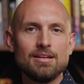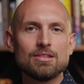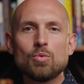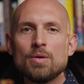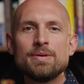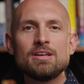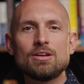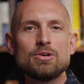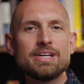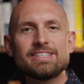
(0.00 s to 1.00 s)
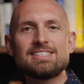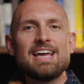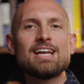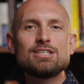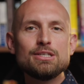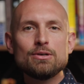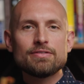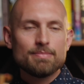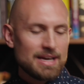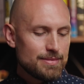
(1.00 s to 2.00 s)
The woman who gets a tattoo of
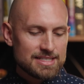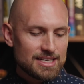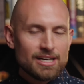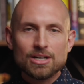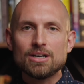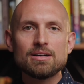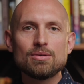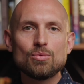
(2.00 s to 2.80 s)
her baby's ear